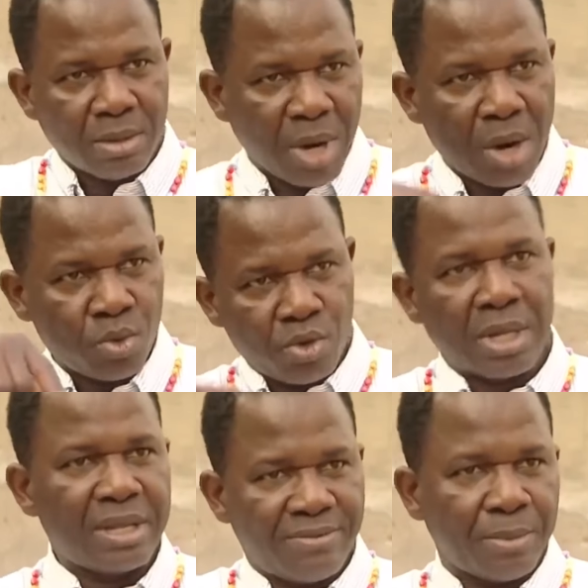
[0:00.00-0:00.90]
My
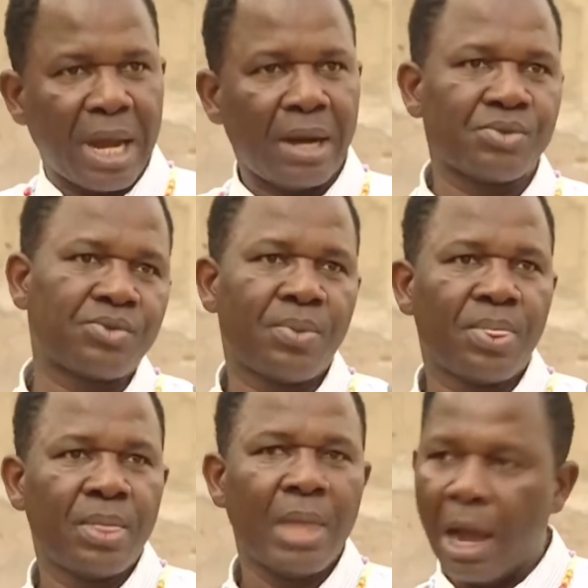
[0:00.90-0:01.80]
withdrawal there for my house.
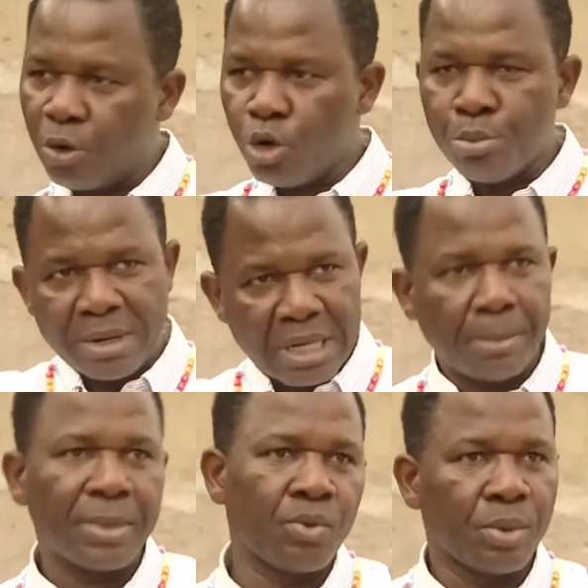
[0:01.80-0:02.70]
I go bring
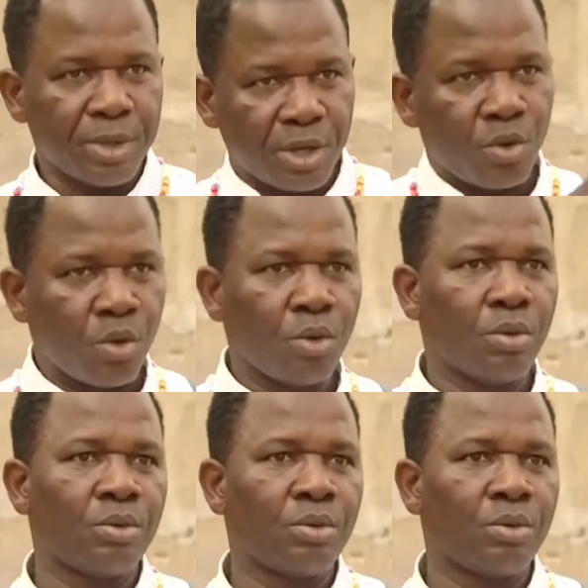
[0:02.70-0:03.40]
up them. We begin go.